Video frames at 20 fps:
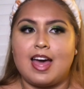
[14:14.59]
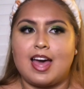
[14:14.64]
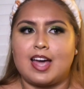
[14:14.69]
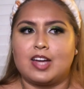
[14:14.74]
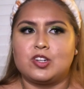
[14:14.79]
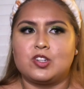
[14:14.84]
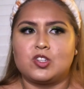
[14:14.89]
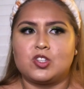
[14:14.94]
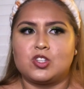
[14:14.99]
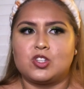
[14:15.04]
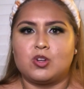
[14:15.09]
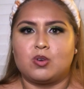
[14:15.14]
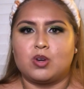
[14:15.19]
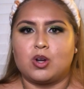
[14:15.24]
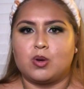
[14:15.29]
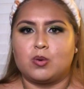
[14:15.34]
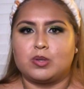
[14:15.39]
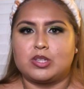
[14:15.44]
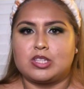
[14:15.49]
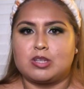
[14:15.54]
I just don't
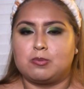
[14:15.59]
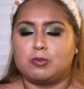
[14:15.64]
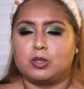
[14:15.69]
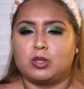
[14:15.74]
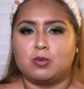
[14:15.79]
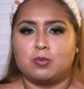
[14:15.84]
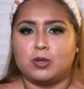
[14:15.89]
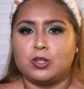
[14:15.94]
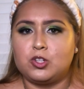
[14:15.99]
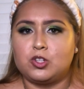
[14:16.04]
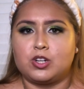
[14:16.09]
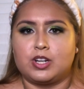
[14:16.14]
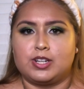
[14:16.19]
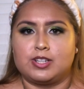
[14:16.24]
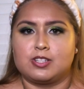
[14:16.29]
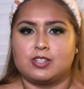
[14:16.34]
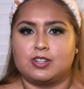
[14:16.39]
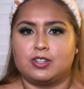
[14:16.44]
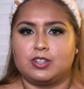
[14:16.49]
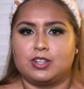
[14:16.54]
know what's up with the
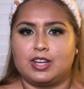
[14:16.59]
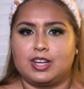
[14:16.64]
moisturizer.